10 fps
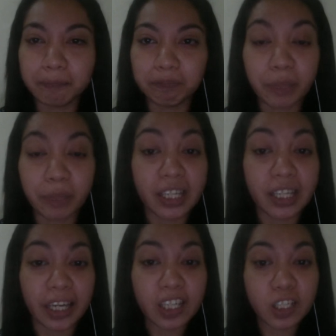be
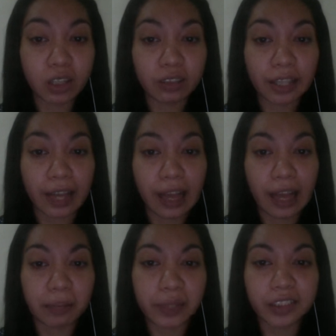engaged on the
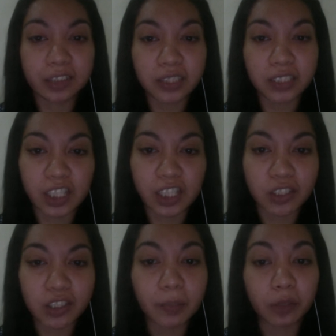high plenary
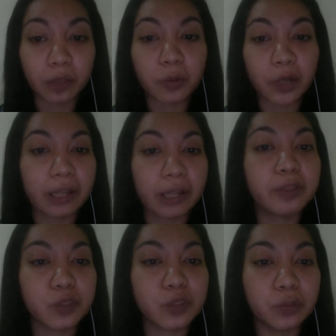sessions, but we were
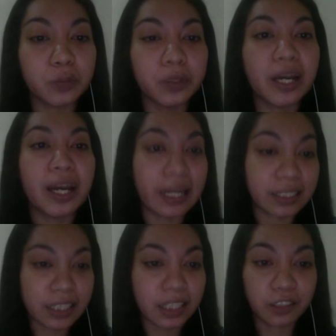able to
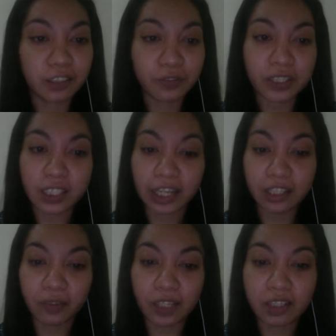attend different side
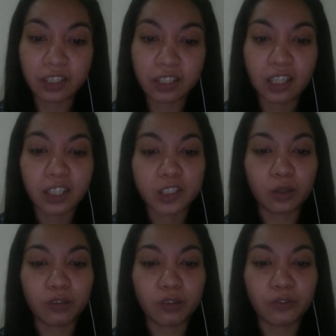events.
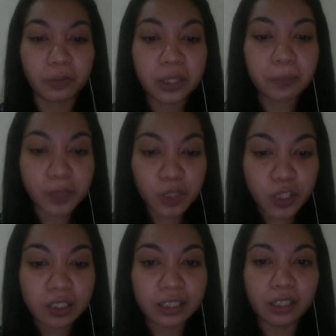So for me
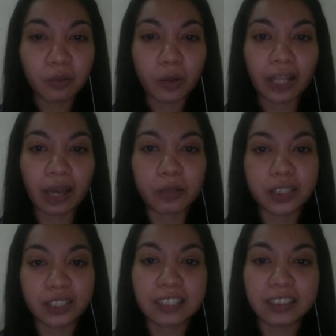personally, while I
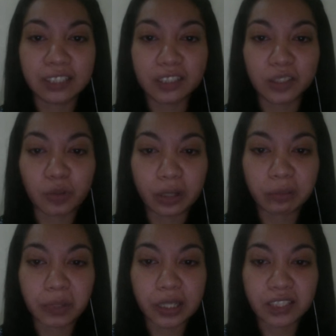was attending the
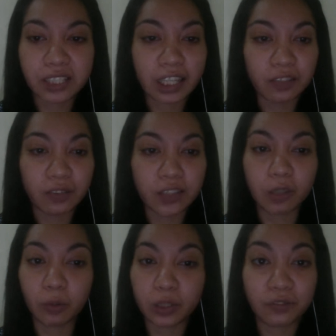Red Plus side events,
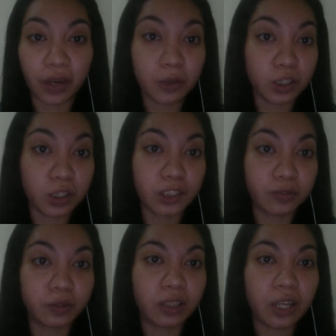it was very
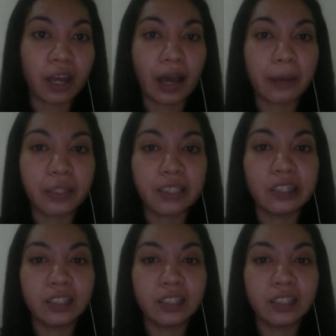useful. I mean,